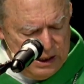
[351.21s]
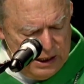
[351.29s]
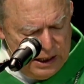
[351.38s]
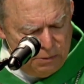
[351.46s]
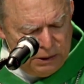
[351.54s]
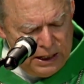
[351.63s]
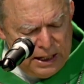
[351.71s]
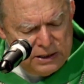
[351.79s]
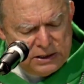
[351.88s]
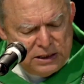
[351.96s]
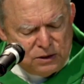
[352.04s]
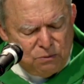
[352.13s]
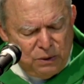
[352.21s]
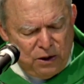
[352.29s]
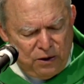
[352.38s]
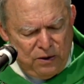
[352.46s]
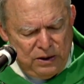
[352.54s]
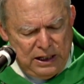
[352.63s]
It begins, as we
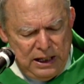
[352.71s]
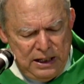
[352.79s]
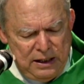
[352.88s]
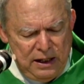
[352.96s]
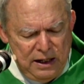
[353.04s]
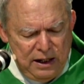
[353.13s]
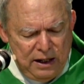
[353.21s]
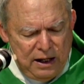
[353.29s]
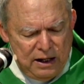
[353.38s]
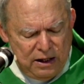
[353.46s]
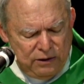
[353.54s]
heard in uh,